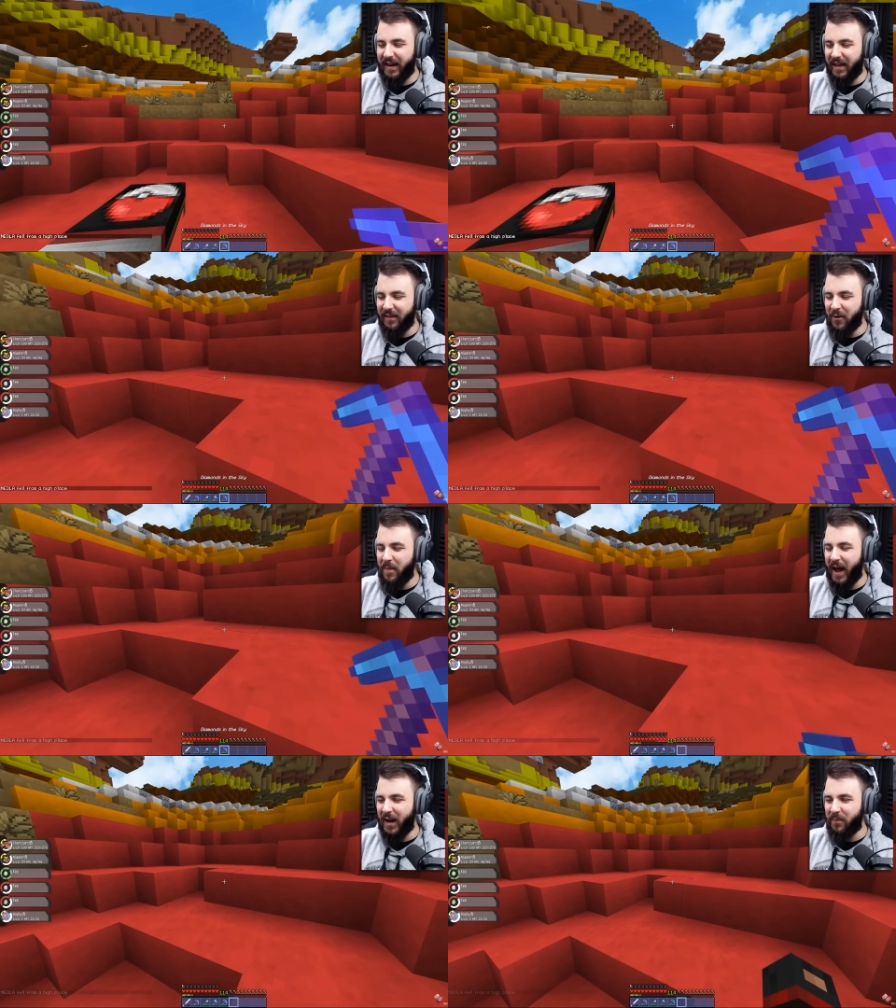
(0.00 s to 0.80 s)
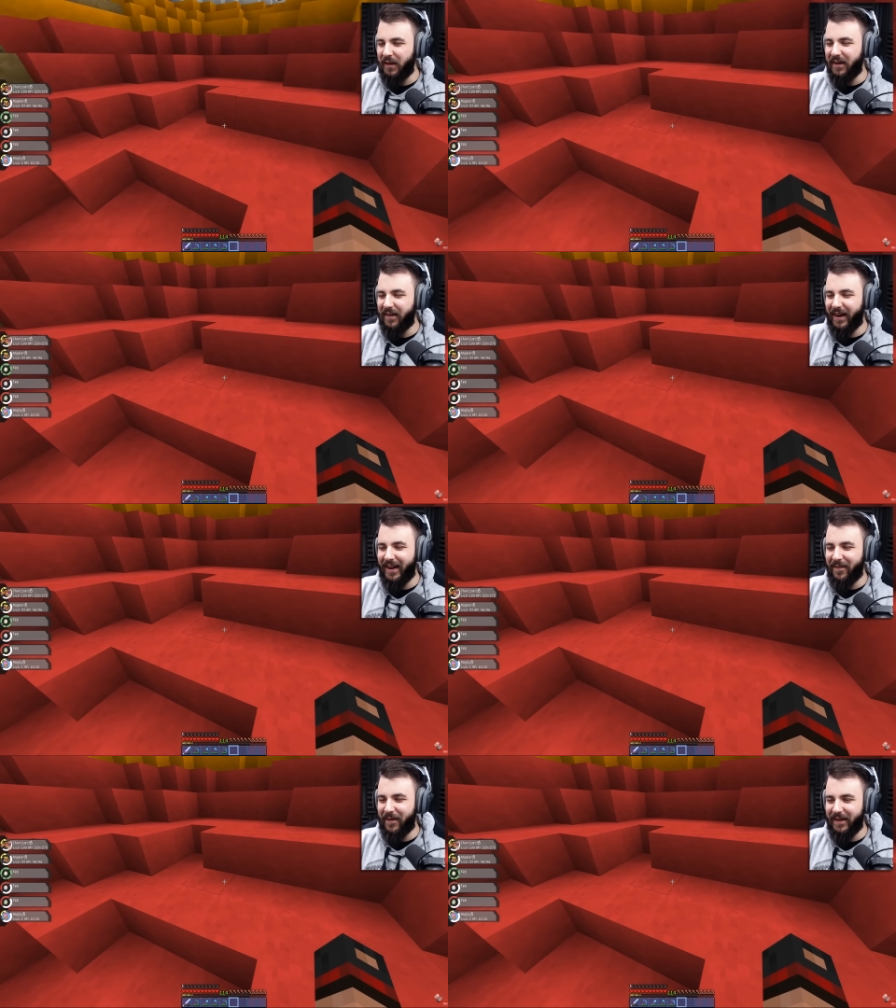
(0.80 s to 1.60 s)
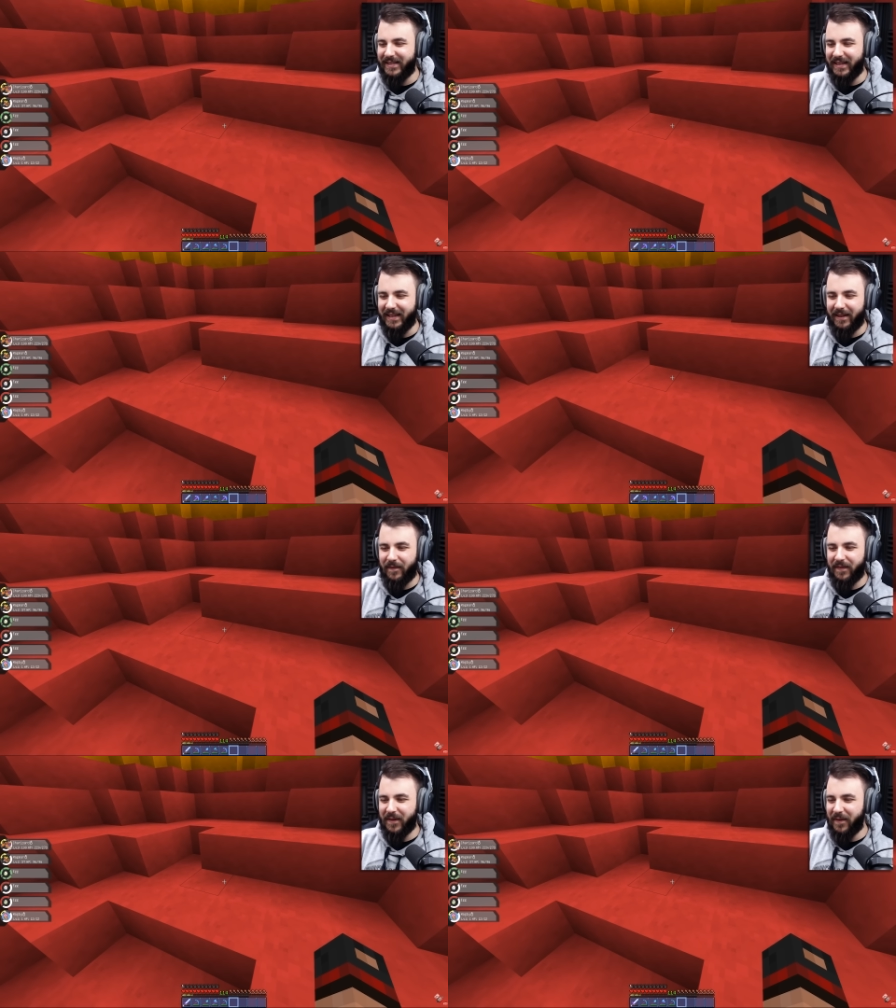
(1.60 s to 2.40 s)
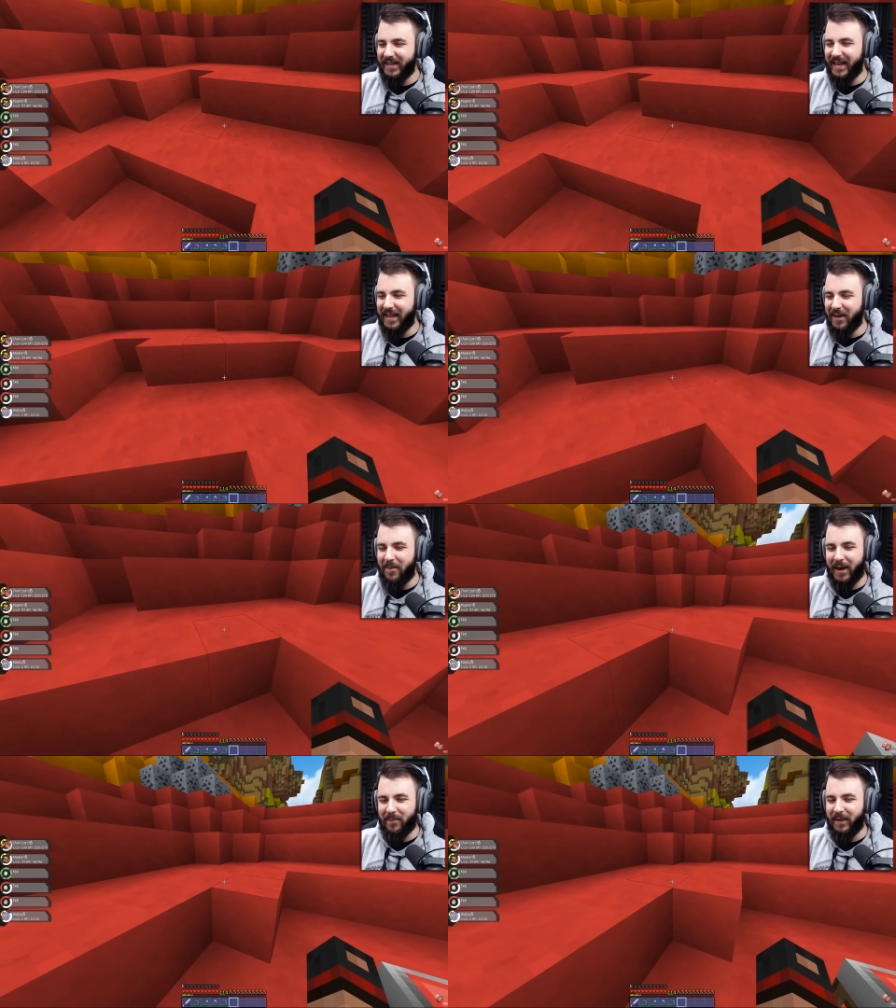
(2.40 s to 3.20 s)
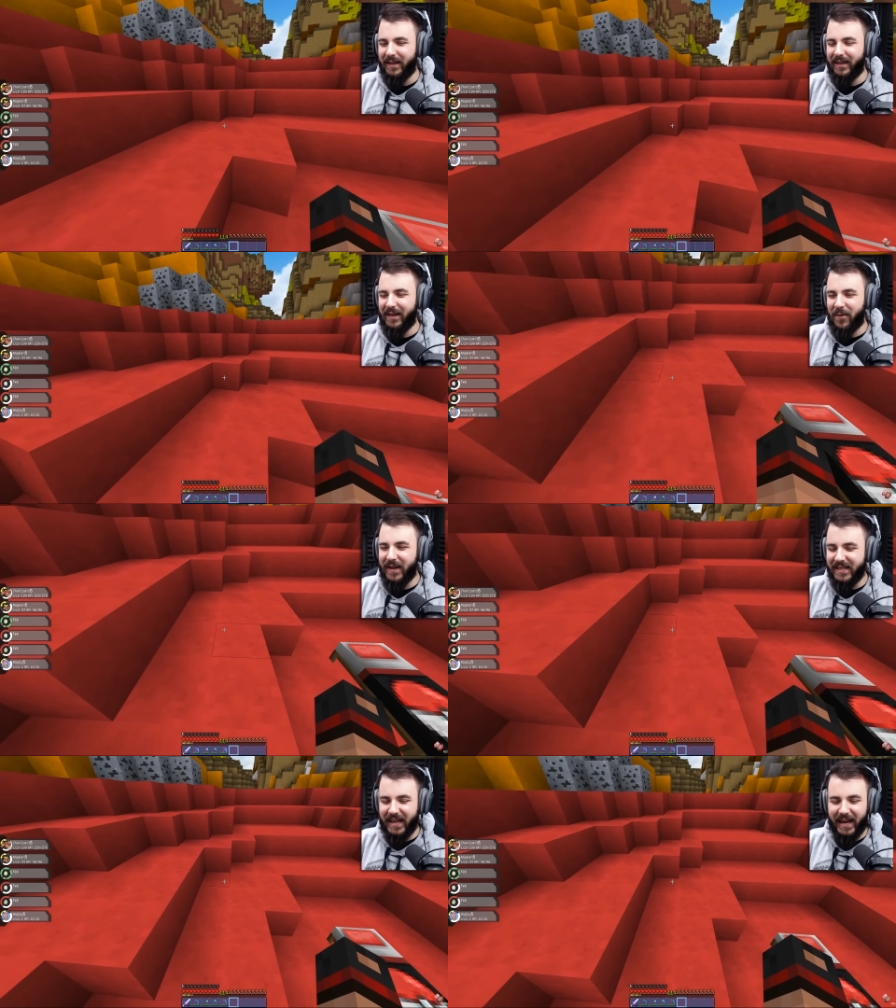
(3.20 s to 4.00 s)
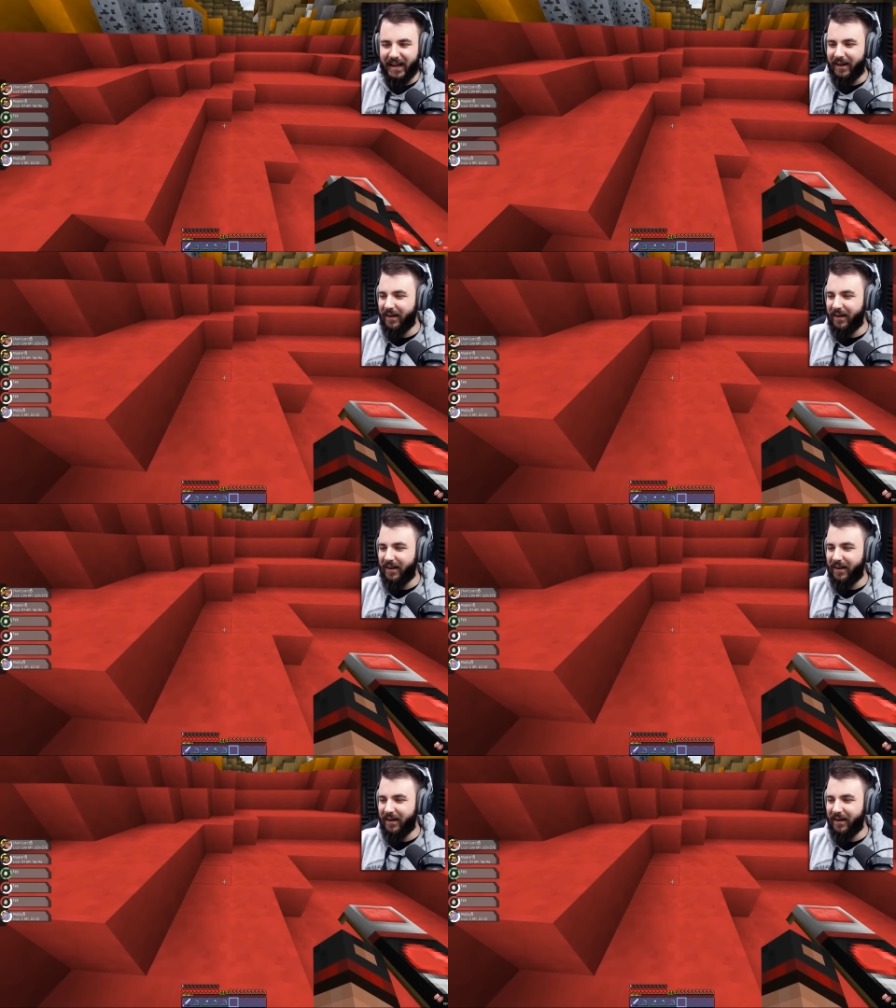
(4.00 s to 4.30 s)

at our little Magby, all right? Where is he? Where's that little Magby? Where's he at?